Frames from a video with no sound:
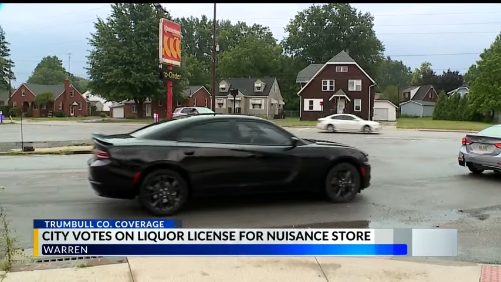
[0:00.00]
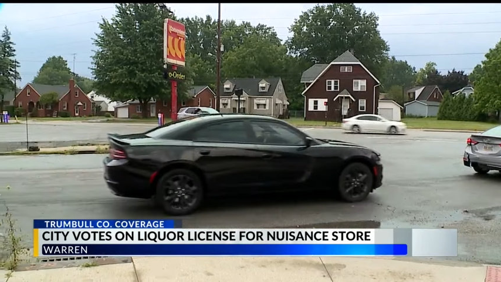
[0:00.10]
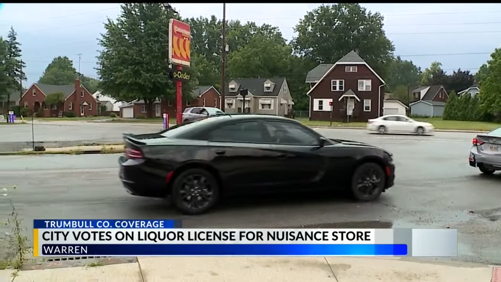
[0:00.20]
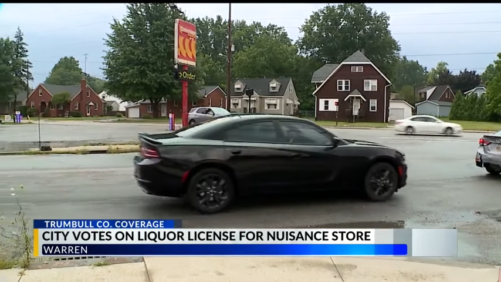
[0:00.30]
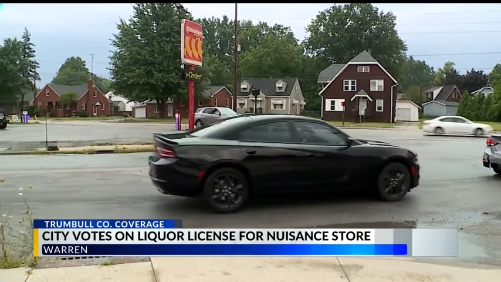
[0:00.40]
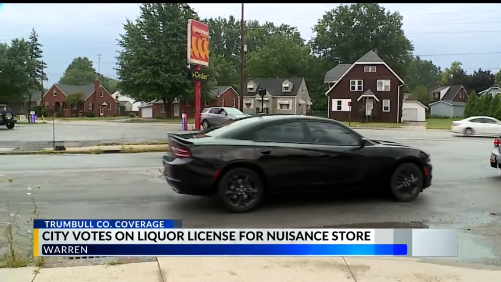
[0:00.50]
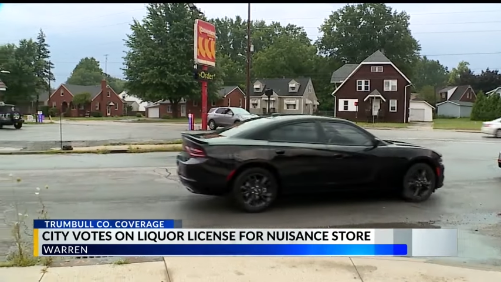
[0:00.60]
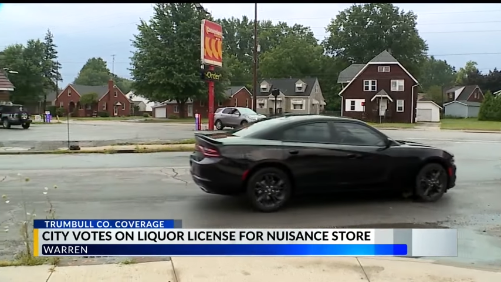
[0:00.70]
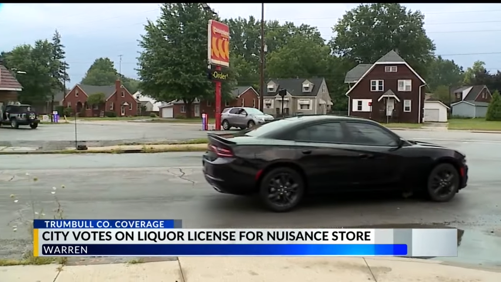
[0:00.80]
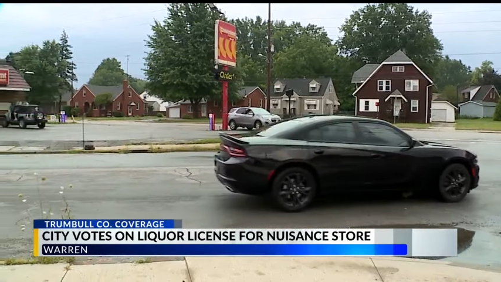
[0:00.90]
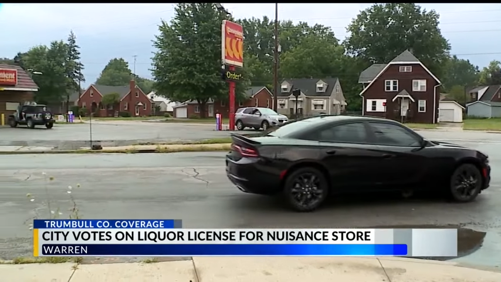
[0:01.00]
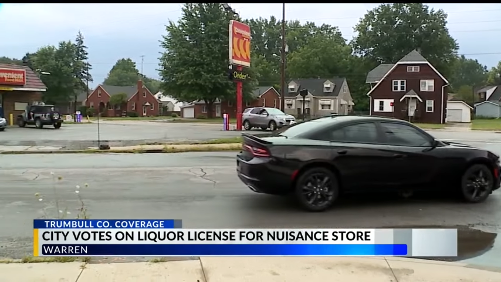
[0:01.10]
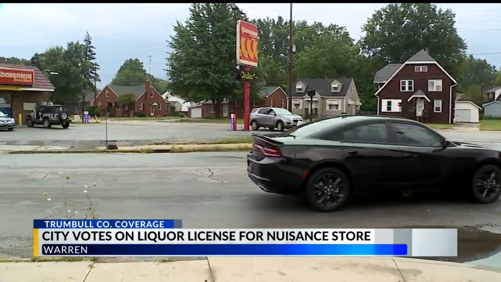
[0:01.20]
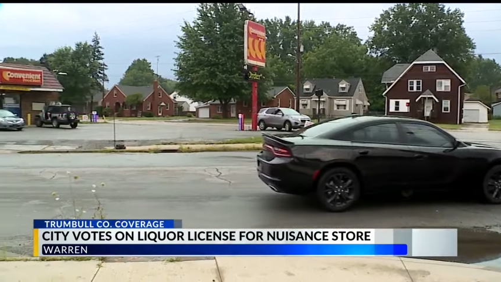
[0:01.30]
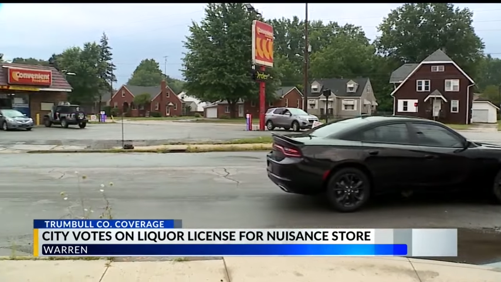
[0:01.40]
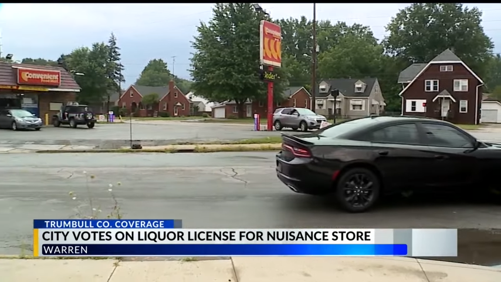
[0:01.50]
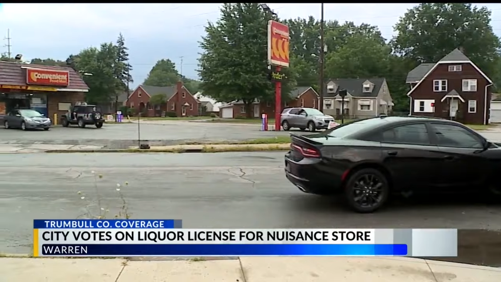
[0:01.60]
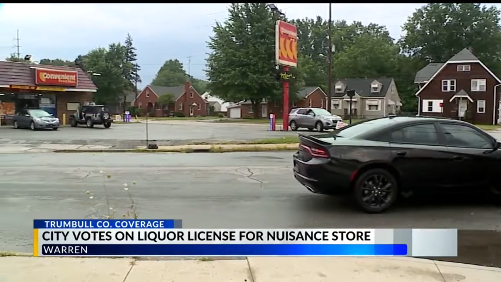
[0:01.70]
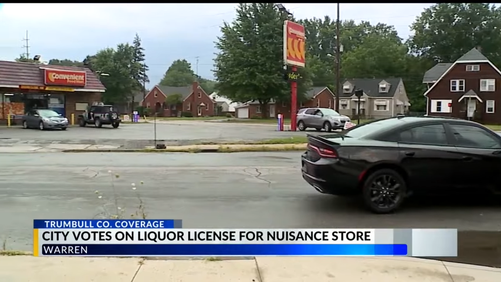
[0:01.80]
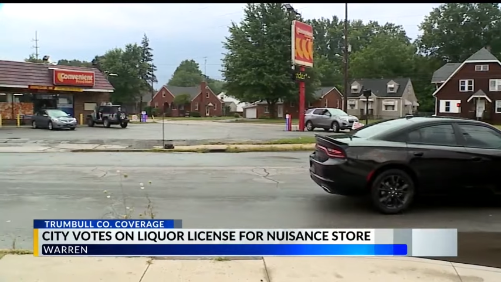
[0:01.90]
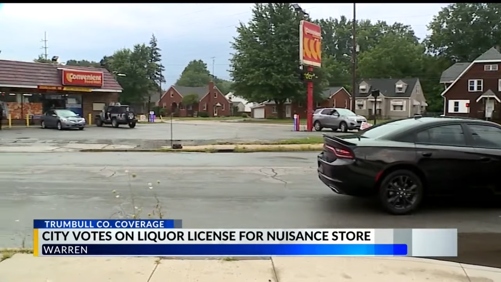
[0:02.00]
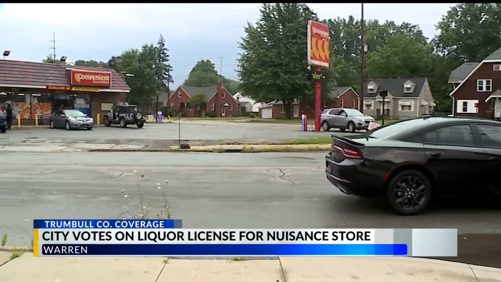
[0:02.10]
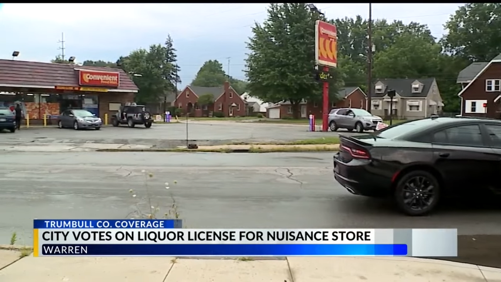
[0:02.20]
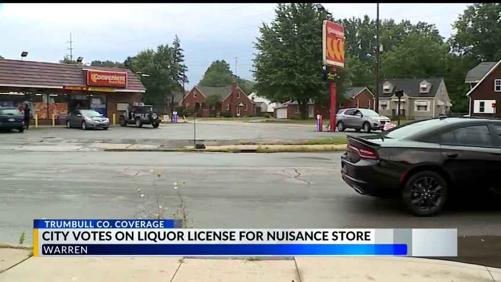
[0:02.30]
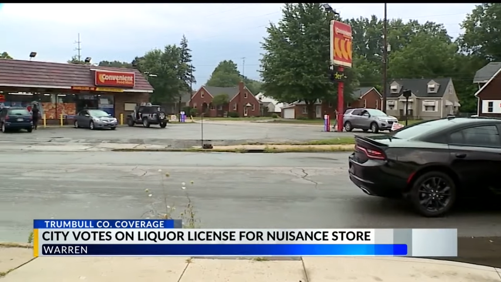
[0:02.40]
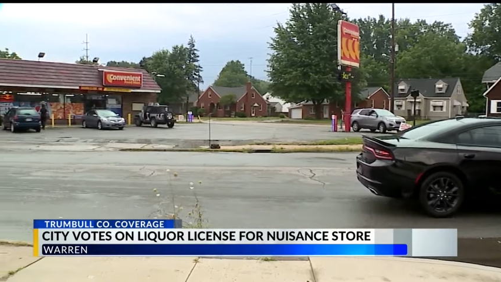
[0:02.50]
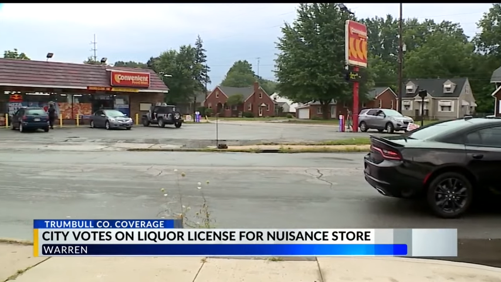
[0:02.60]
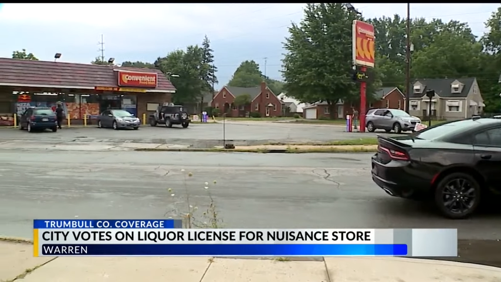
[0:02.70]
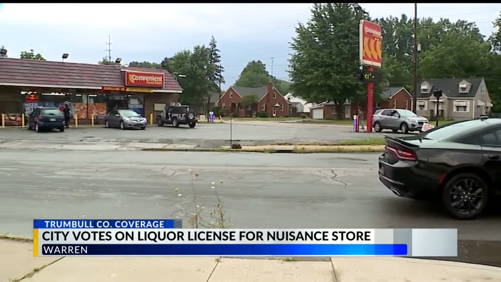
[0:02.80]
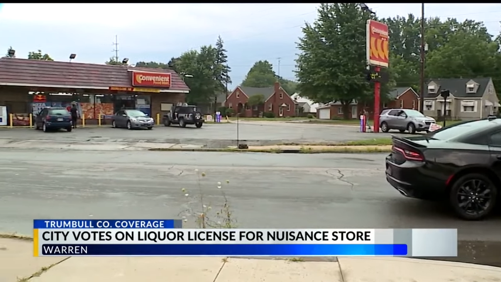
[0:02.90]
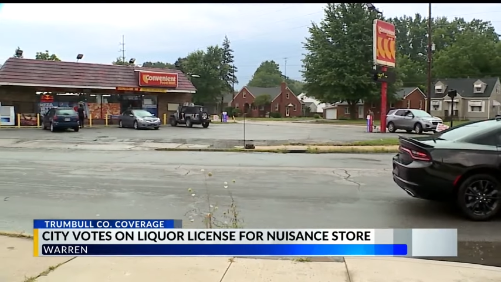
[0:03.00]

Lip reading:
Nobody's mouth can be seen.